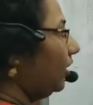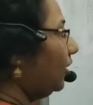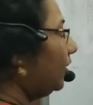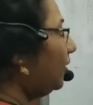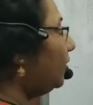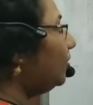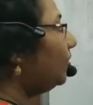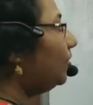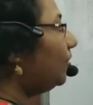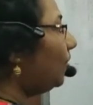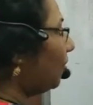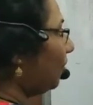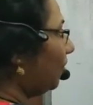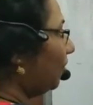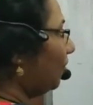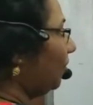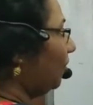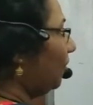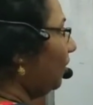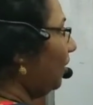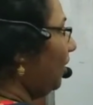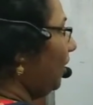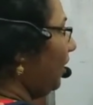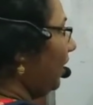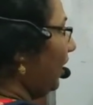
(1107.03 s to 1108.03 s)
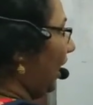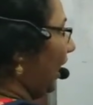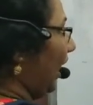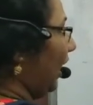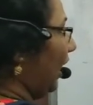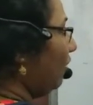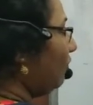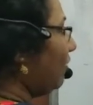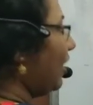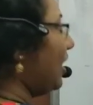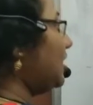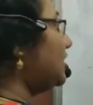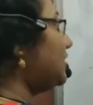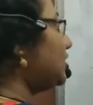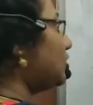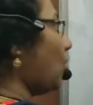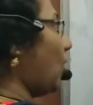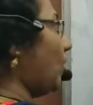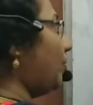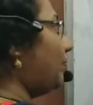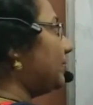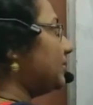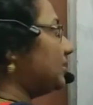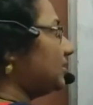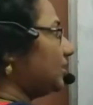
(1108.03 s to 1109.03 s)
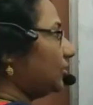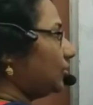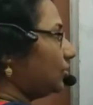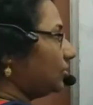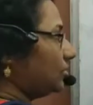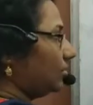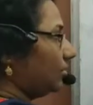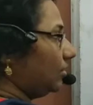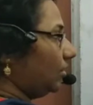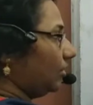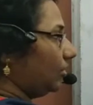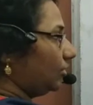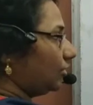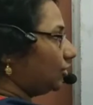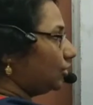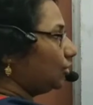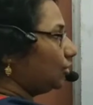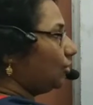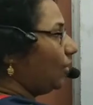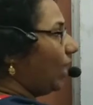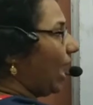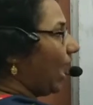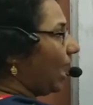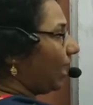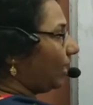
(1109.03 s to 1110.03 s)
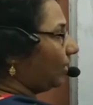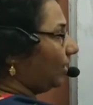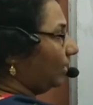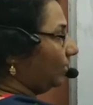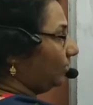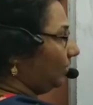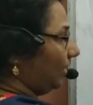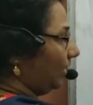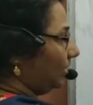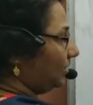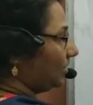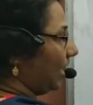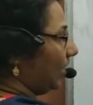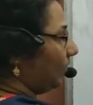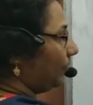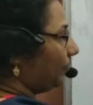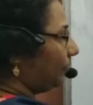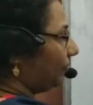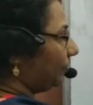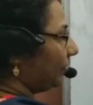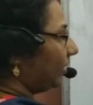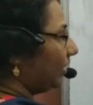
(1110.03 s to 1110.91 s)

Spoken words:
No. AY is opposite to angle theta.